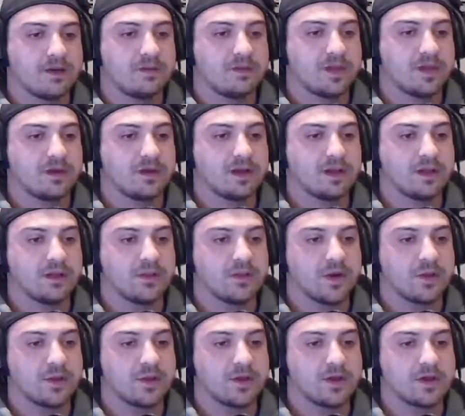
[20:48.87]
metal at the
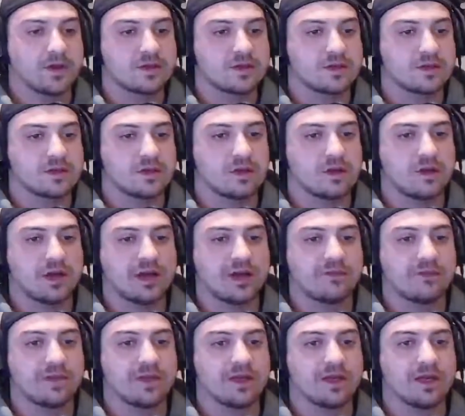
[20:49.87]
moment though, so I
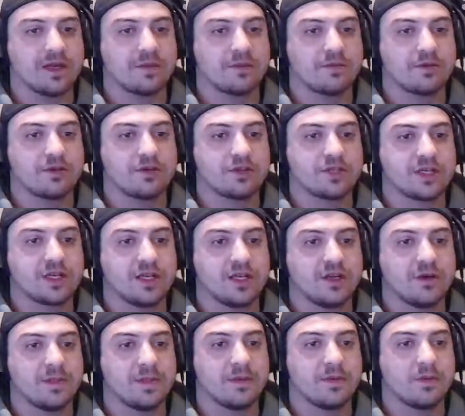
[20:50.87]
have been producing a
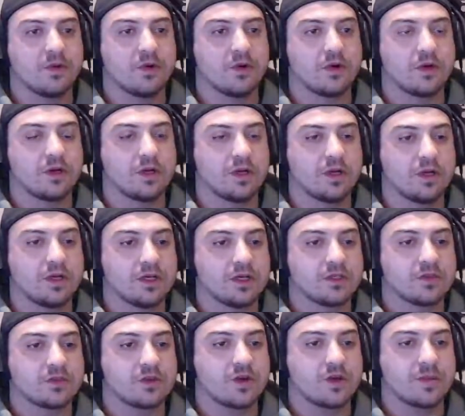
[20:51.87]
little bit more.
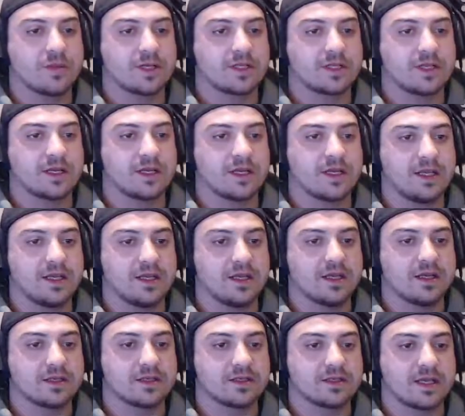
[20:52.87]
So we'll go back down here,
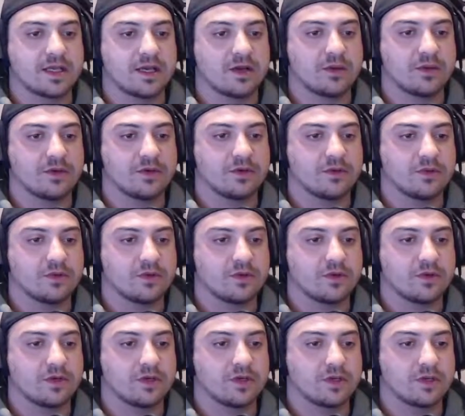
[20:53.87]
see how we're doing
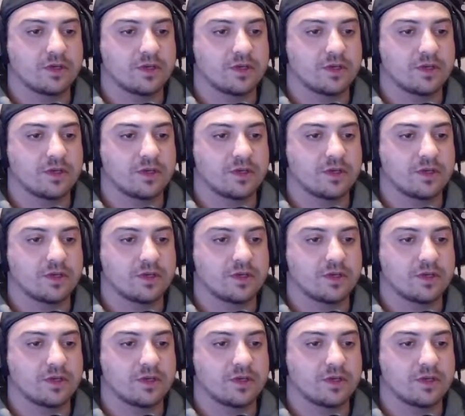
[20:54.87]
on it.